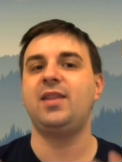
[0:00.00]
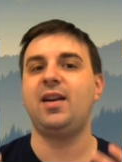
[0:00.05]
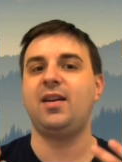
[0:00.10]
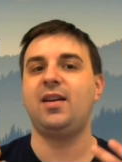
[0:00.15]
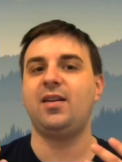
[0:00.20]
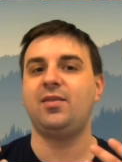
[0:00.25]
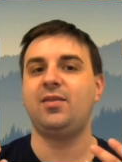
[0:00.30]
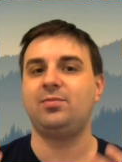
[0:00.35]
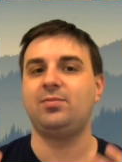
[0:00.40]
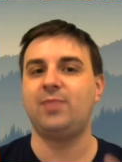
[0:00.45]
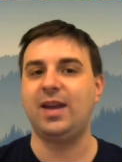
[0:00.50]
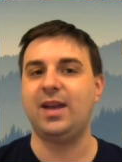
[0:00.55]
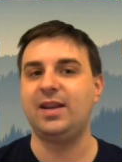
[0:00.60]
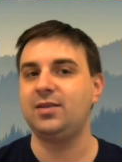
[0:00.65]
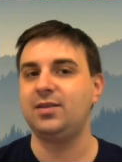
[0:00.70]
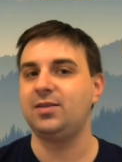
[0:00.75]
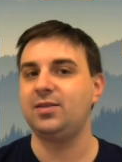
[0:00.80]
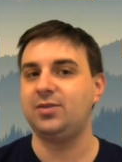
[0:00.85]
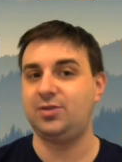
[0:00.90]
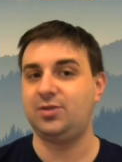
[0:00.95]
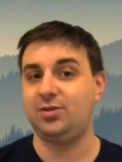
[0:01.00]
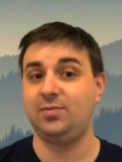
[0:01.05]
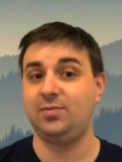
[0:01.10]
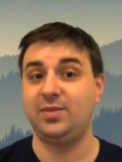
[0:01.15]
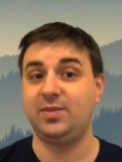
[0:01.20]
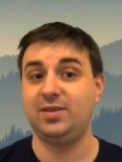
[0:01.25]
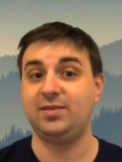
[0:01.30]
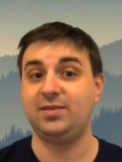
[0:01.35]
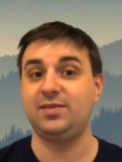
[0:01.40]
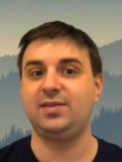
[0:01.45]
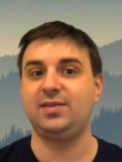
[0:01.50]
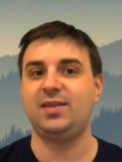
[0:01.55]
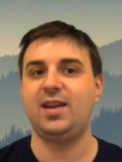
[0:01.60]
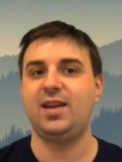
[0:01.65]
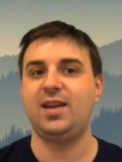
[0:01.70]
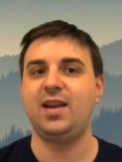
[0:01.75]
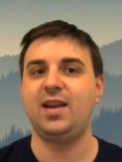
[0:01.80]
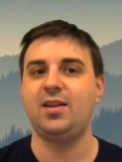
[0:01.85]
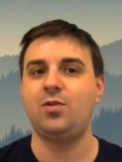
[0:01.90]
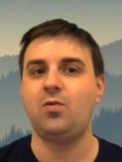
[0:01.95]
that a rating determines
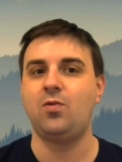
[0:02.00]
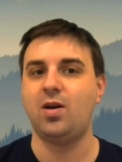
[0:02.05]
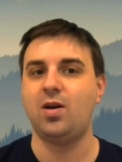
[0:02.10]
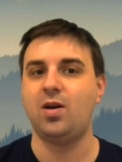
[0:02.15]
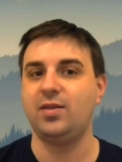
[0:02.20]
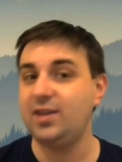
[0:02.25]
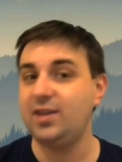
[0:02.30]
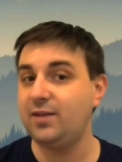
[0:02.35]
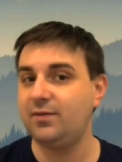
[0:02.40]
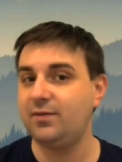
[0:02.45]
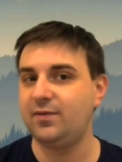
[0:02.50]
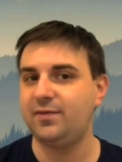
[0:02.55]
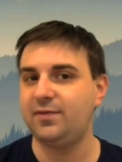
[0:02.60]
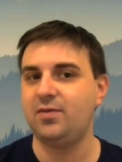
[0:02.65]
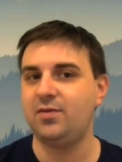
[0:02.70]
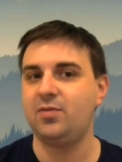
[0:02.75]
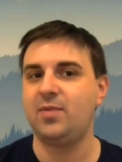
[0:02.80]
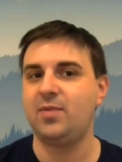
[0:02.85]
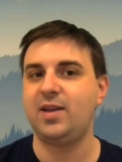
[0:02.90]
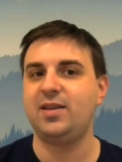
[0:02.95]
a quality of a film.